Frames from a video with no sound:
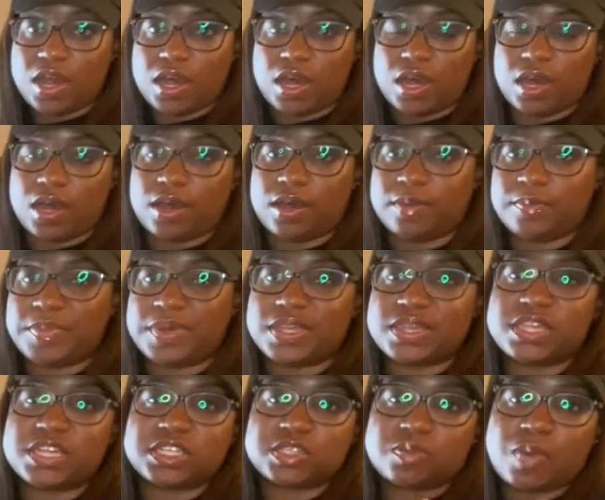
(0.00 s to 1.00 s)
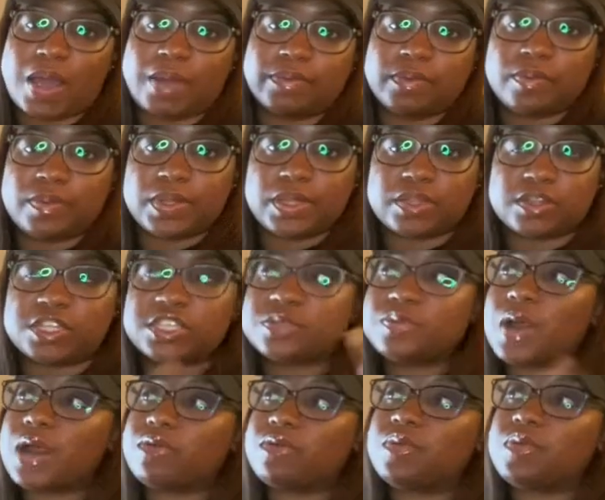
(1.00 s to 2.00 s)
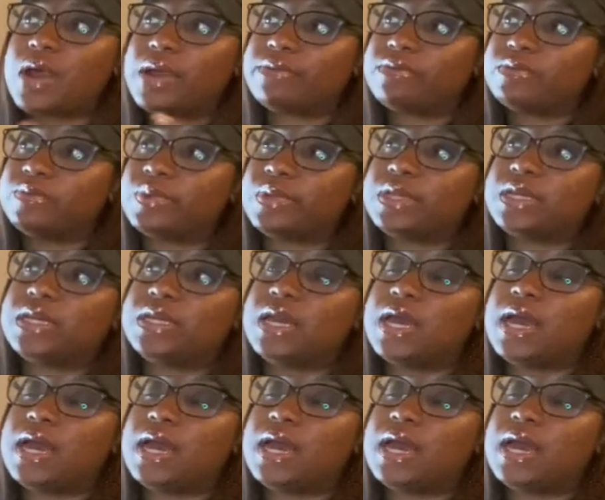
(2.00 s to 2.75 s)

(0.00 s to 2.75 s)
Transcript: Um, but this probably this part will probably